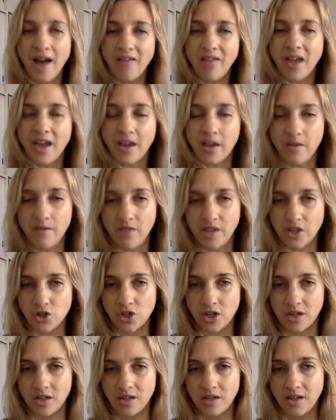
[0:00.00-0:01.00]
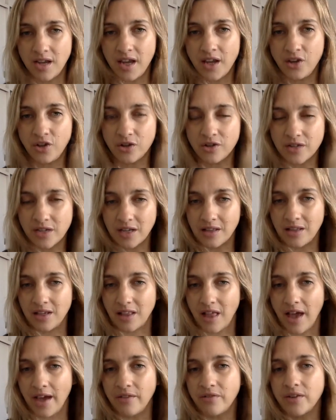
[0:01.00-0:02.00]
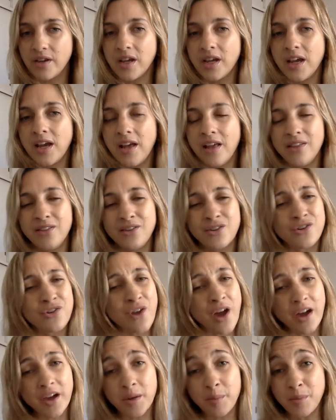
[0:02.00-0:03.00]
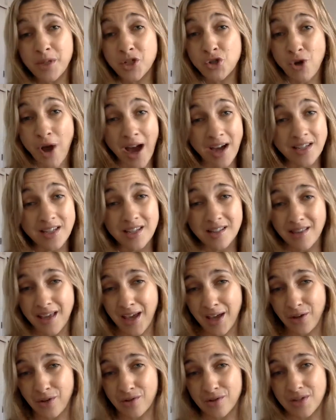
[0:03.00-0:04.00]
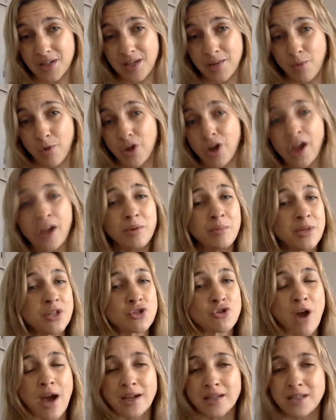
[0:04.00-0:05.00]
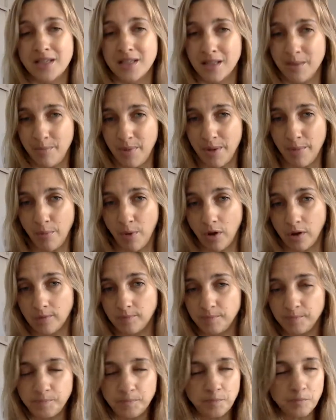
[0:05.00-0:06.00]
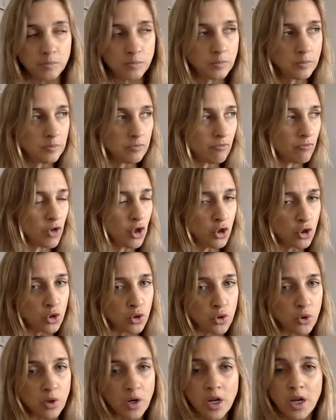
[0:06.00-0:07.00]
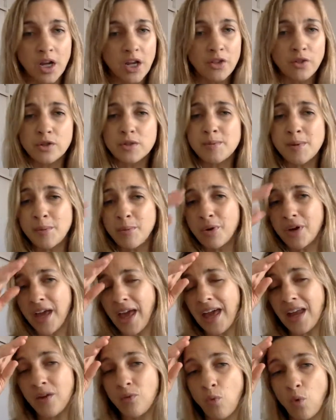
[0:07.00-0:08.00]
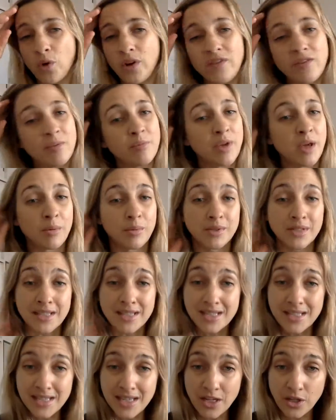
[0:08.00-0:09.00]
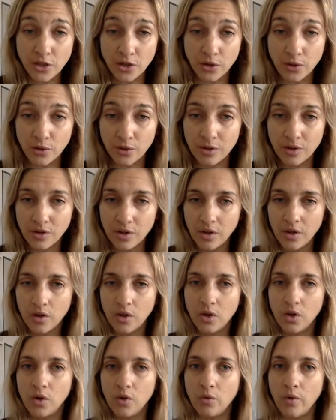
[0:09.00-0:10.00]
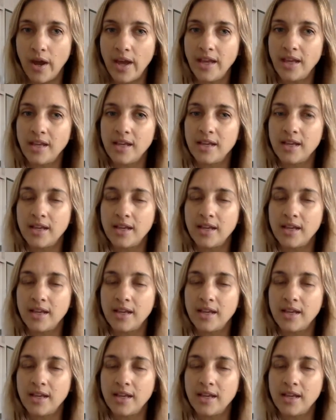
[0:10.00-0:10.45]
that conviction in your daily life, then you're not going to be attracting the haters anymore. You're not going to be attracting the people who those people won't even be able to see you, right?